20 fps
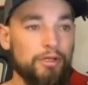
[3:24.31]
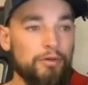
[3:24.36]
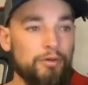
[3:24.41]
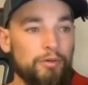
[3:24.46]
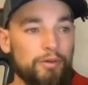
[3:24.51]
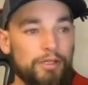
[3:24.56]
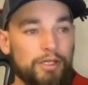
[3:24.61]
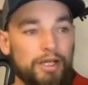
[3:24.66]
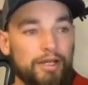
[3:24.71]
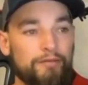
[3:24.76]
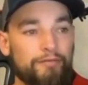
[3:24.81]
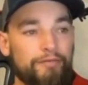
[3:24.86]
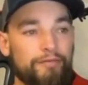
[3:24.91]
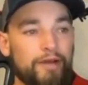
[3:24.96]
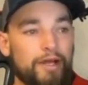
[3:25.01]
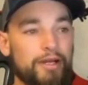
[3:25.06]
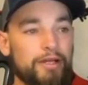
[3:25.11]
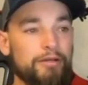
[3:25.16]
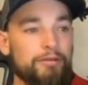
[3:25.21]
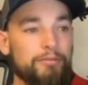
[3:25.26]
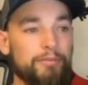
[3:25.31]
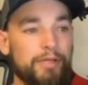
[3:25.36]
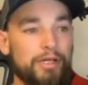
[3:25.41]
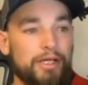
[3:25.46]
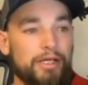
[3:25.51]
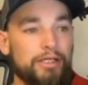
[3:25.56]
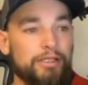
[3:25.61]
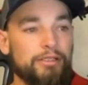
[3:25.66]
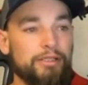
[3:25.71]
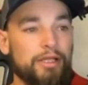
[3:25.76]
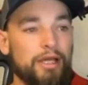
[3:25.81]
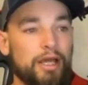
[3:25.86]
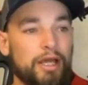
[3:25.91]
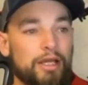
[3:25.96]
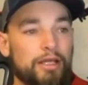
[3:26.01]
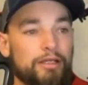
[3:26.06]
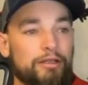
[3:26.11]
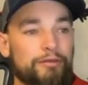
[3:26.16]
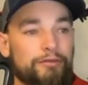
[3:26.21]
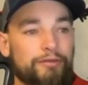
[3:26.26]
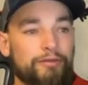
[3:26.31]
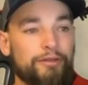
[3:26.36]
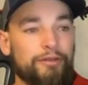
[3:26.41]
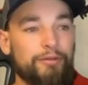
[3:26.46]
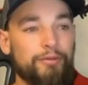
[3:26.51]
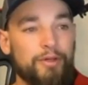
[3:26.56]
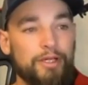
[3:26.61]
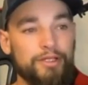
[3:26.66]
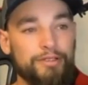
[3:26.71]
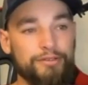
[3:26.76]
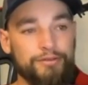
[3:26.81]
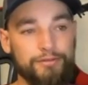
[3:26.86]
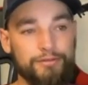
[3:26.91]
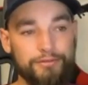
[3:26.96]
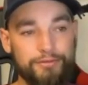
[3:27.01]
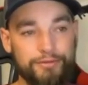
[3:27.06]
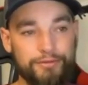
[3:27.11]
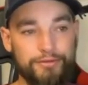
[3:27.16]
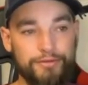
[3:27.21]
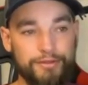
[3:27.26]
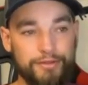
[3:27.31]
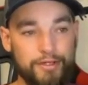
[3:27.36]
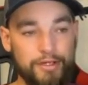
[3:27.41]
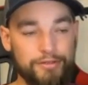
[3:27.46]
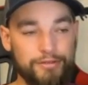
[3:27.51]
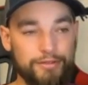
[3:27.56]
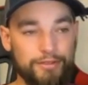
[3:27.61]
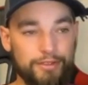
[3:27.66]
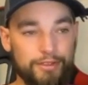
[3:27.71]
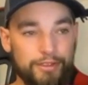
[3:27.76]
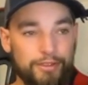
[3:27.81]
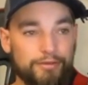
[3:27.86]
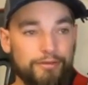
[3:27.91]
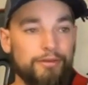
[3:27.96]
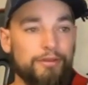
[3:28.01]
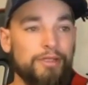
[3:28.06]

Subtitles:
When I fired mine, I could see why soldiers trusted it.